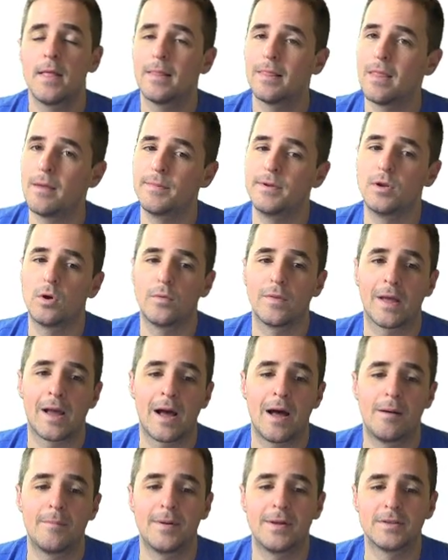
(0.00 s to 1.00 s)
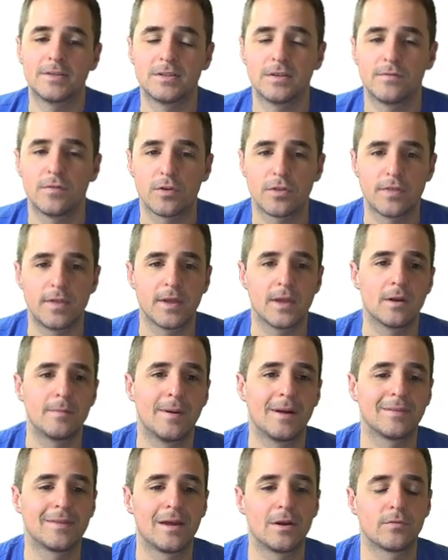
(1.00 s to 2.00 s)
Let me know in the comments if you're thinking
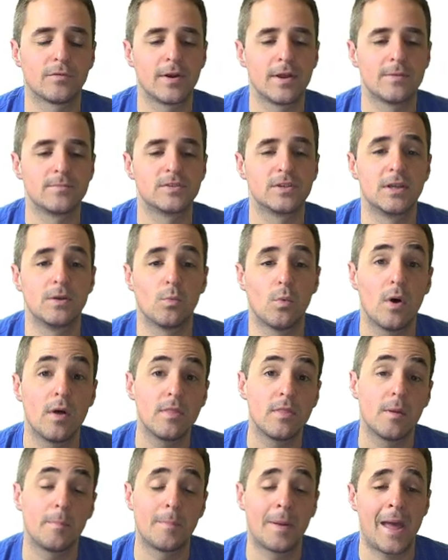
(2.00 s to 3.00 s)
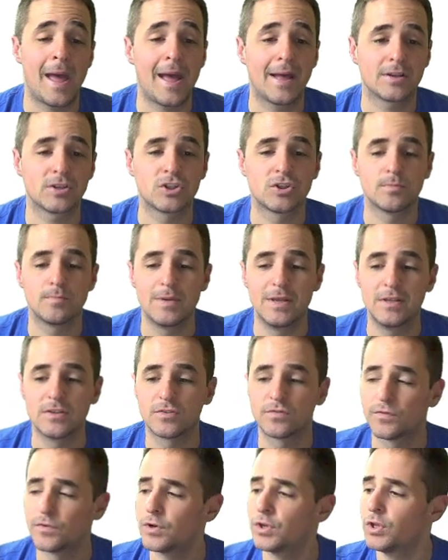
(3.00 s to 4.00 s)
about that Ramsey, what the patch means
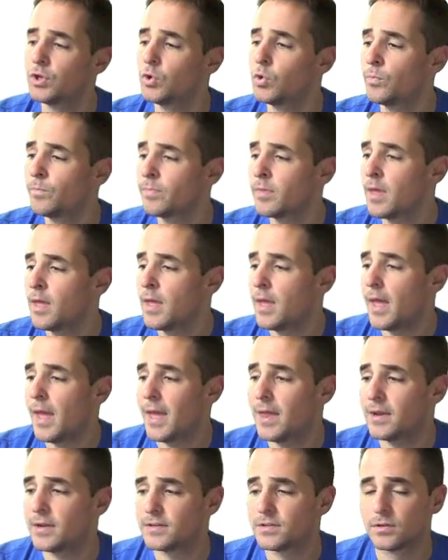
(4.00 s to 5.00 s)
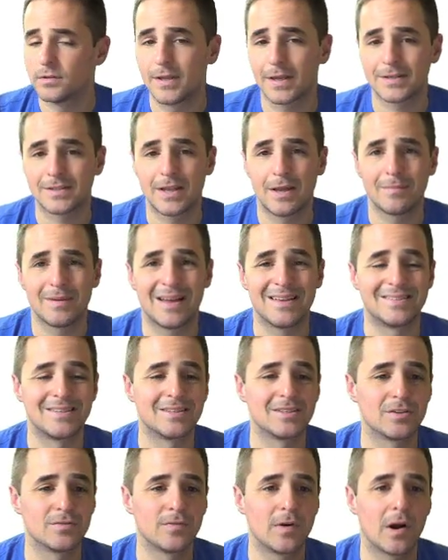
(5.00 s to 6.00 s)
for you. And until next time, guys,
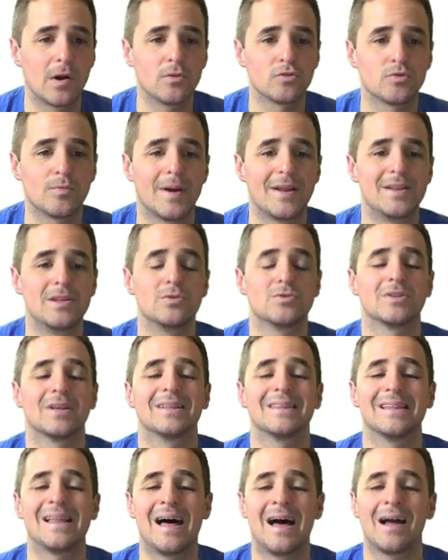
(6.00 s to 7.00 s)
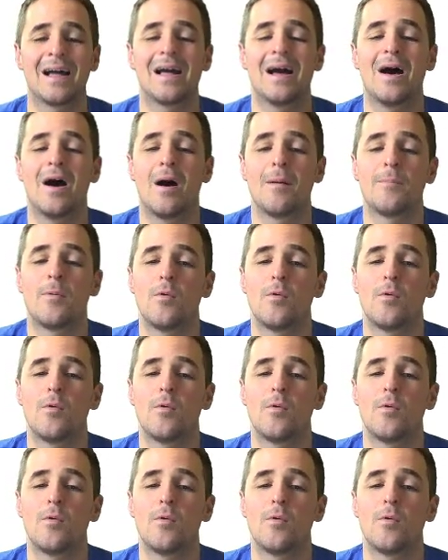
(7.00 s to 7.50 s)
this is ZFarls reminding you to lock up.